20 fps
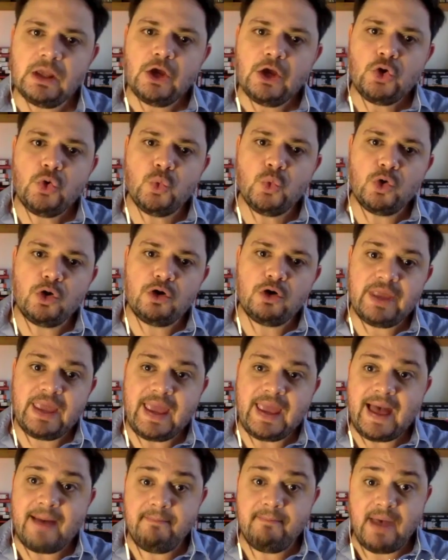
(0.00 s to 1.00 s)
who worry
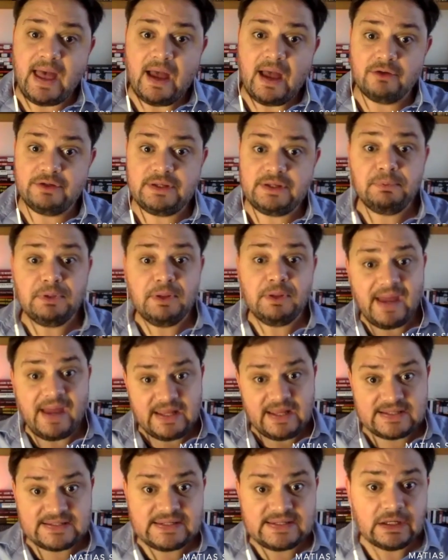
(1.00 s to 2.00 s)
about
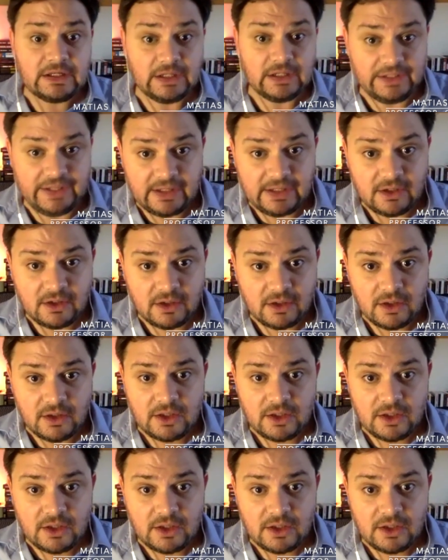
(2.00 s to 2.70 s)
diplomatic signaling